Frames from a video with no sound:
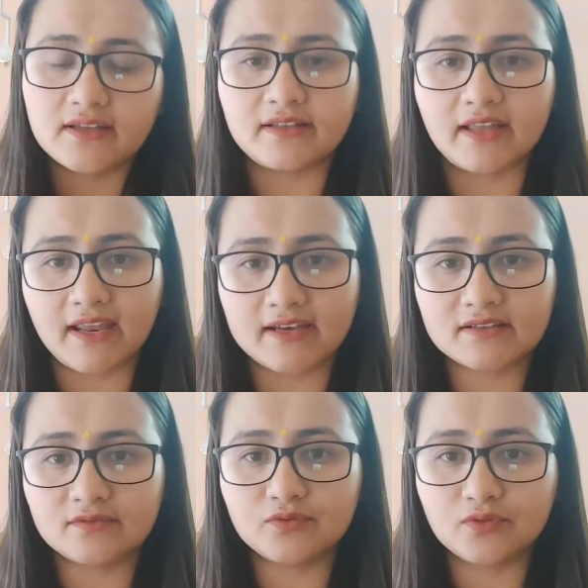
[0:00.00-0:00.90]
they ate
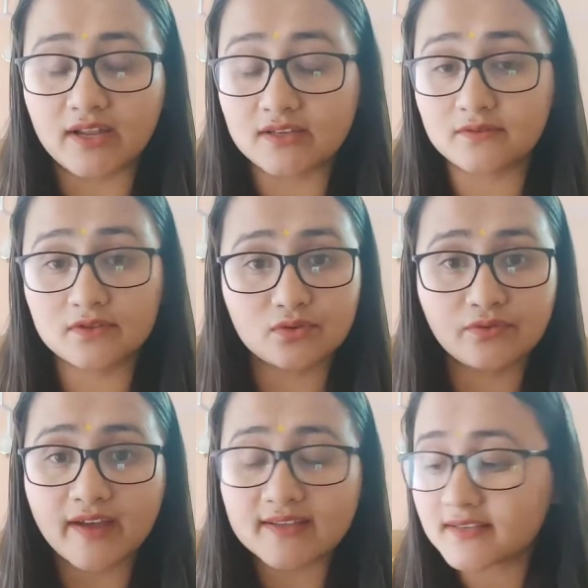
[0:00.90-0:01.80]
some food, and she was so
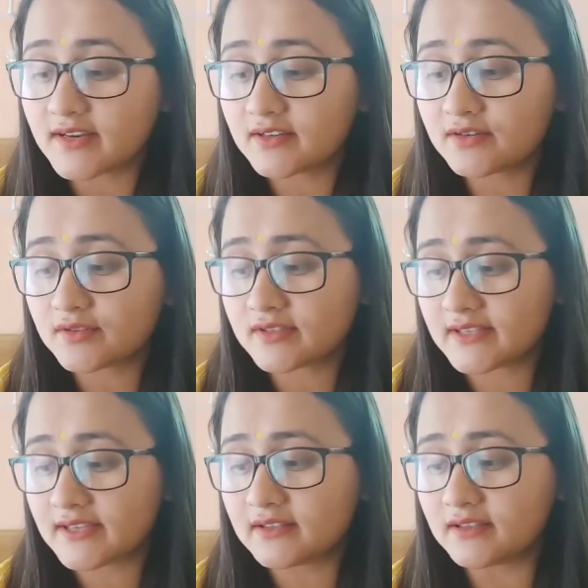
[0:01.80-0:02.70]
fascinated to
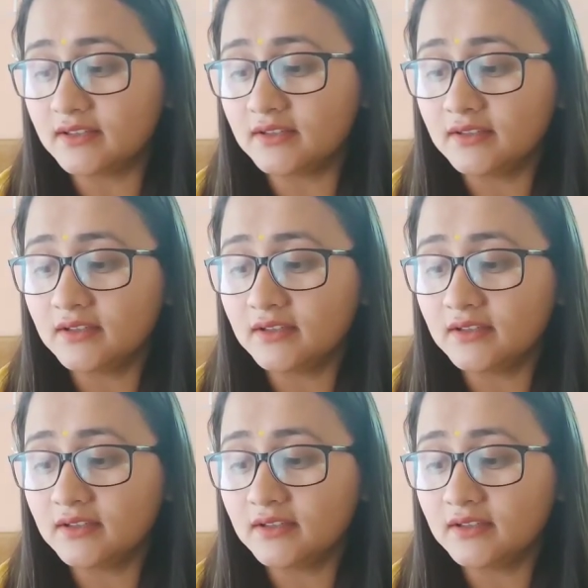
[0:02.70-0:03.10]
see the